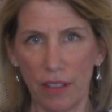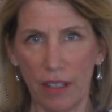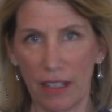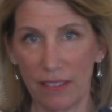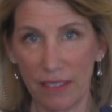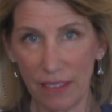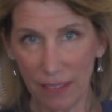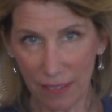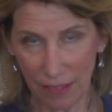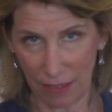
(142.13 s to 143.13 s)

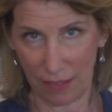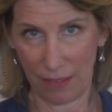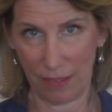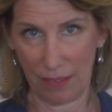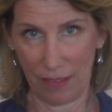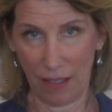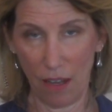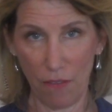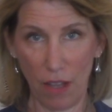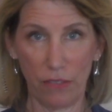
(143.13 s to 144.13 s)
existence
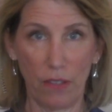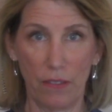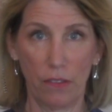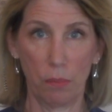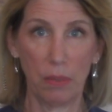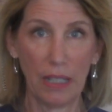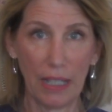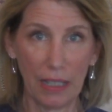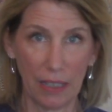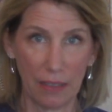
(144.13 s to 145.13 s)
of us on this
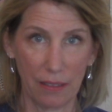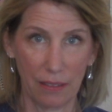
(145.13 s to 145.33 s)
planet,